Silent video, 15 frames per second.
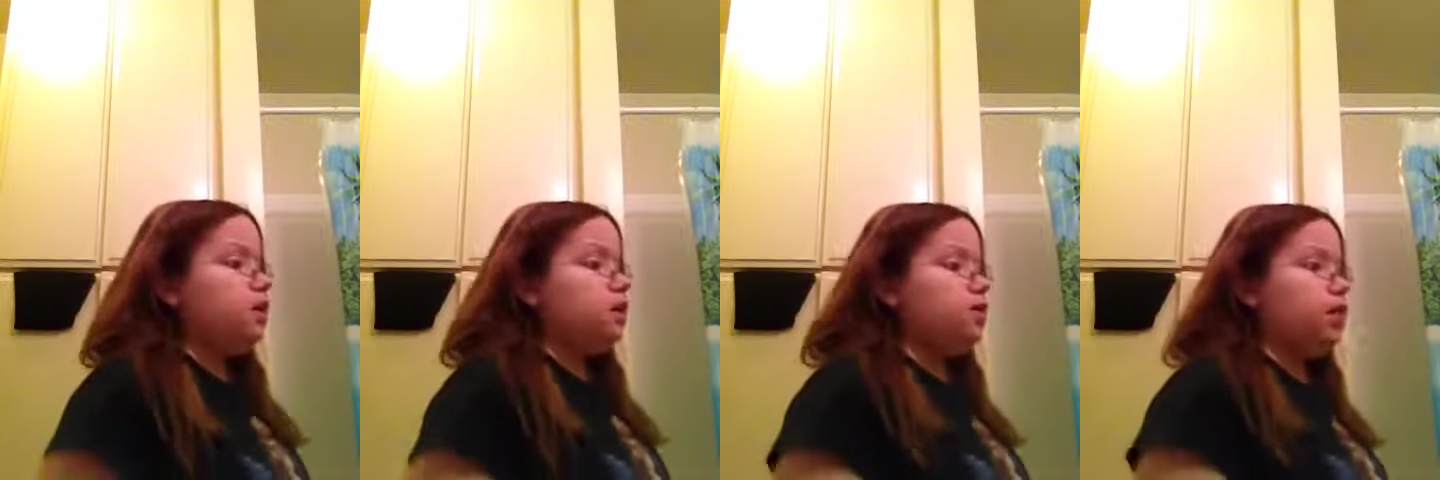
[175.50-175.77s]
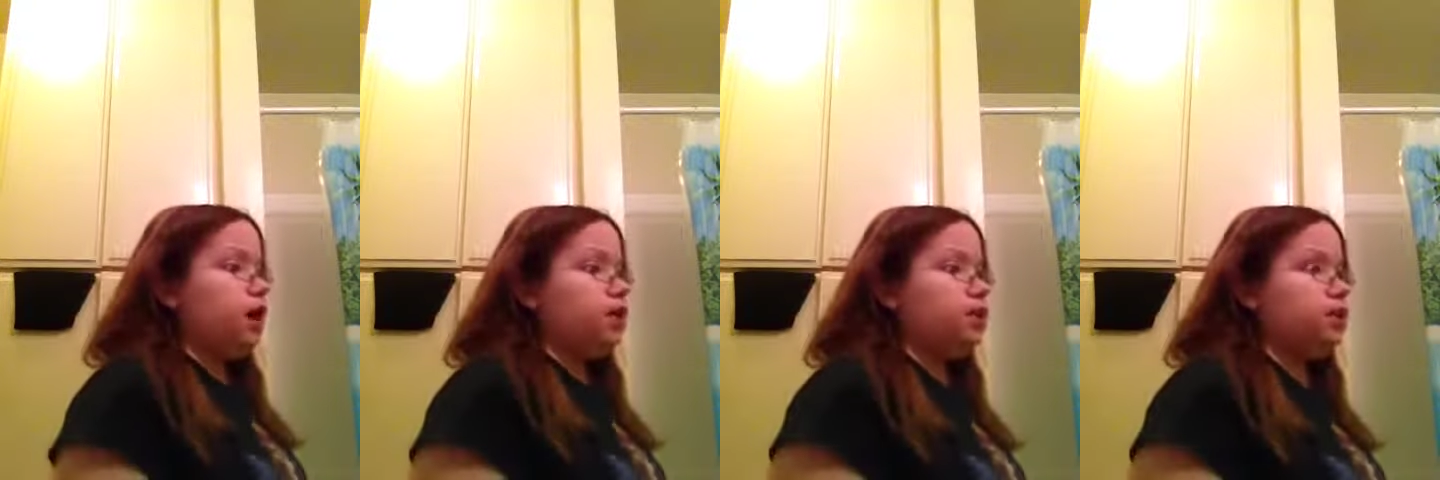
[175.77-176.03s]

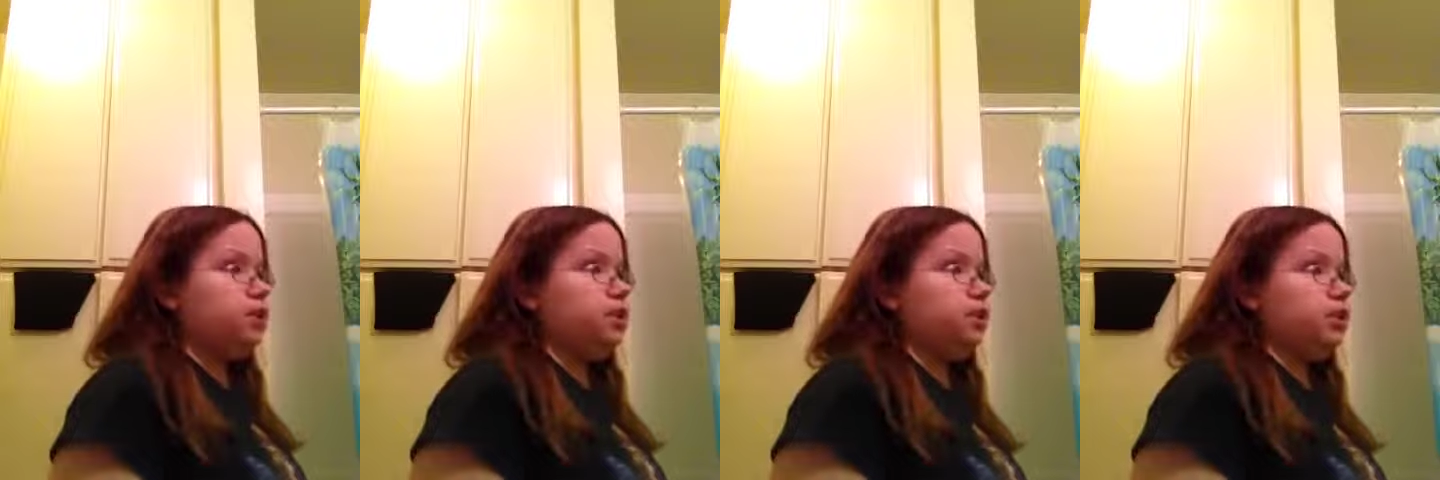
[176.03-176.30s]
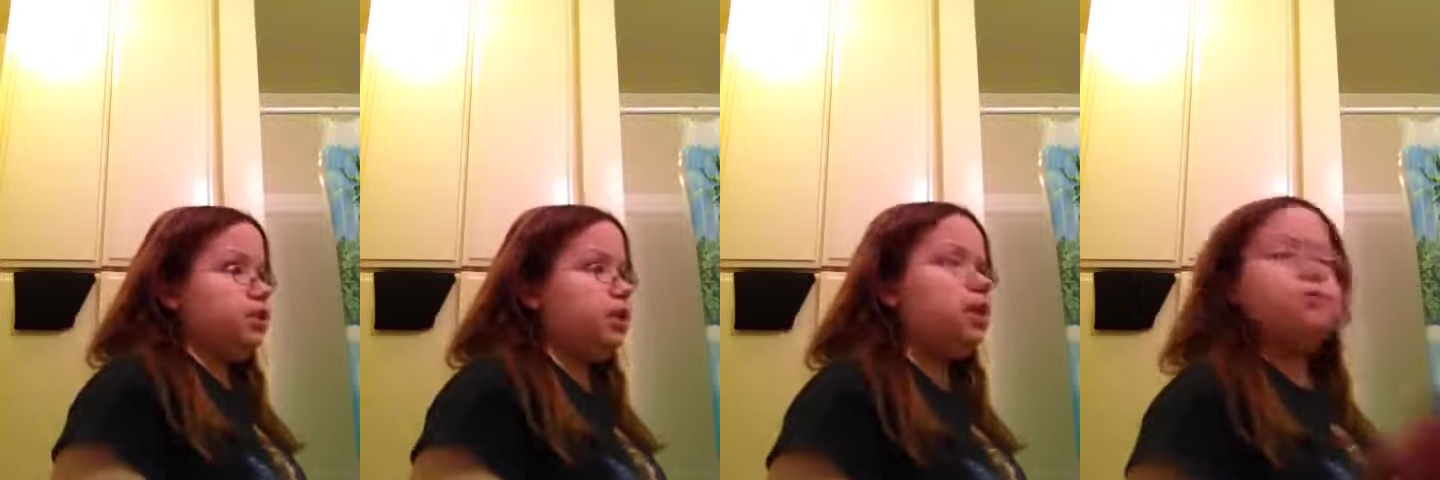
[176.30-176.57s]
you actually
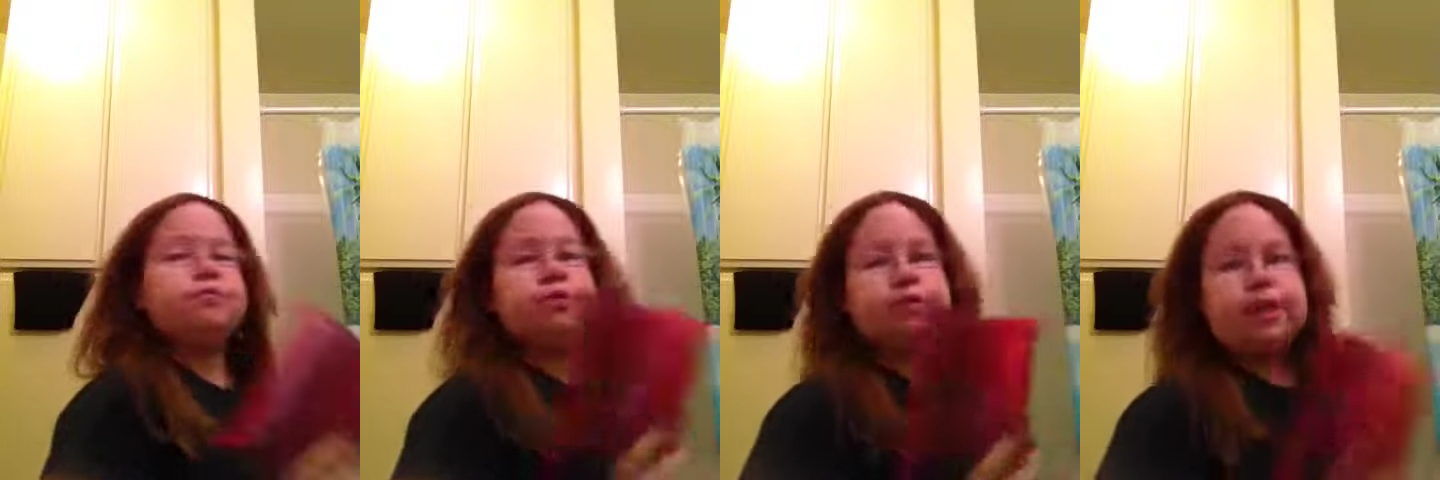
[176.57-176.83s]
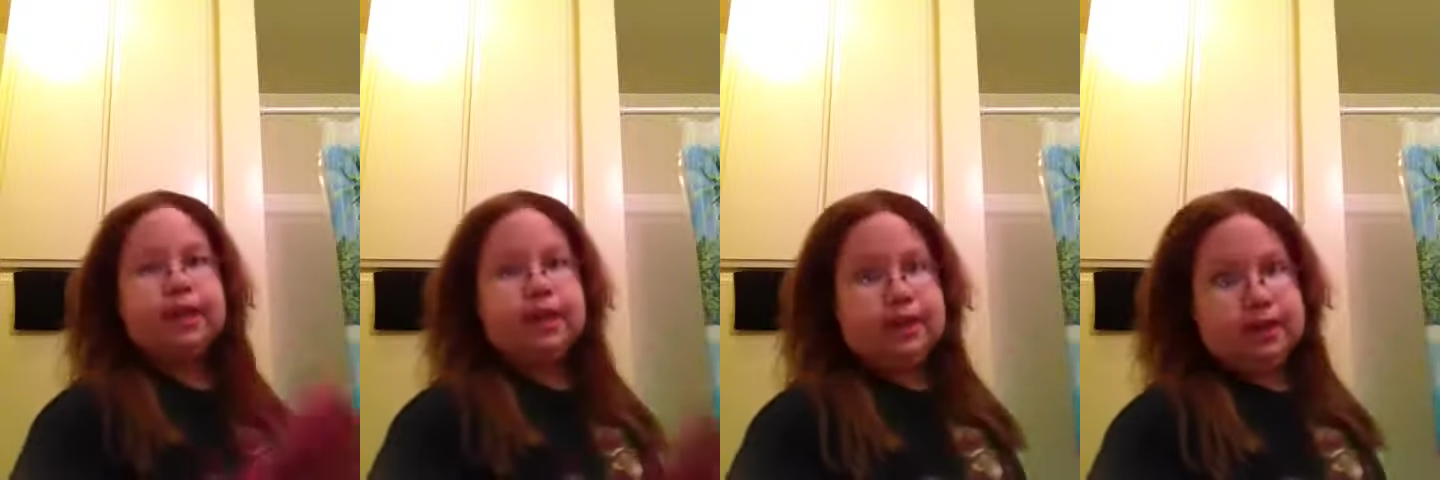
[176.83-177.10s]
didn't
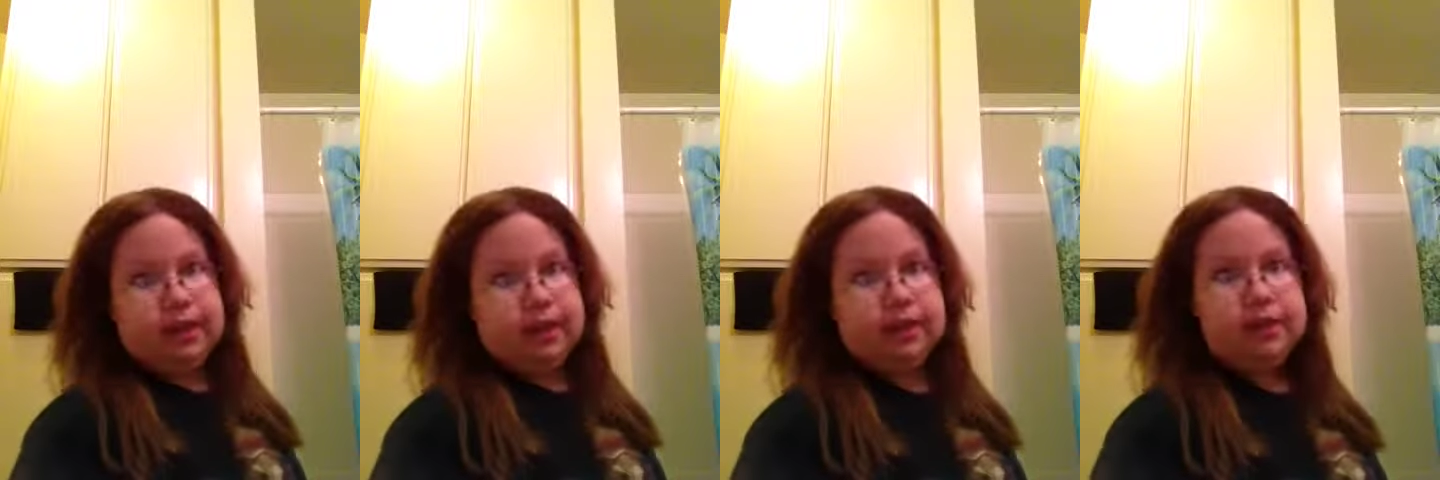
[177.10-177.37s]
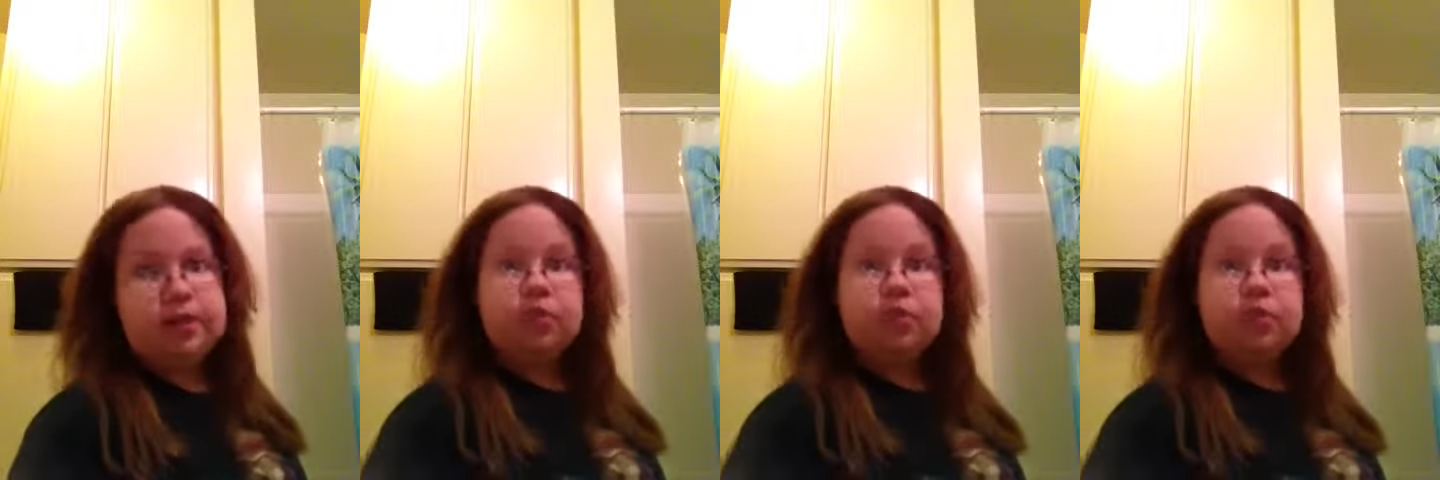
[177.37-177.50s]
forget it.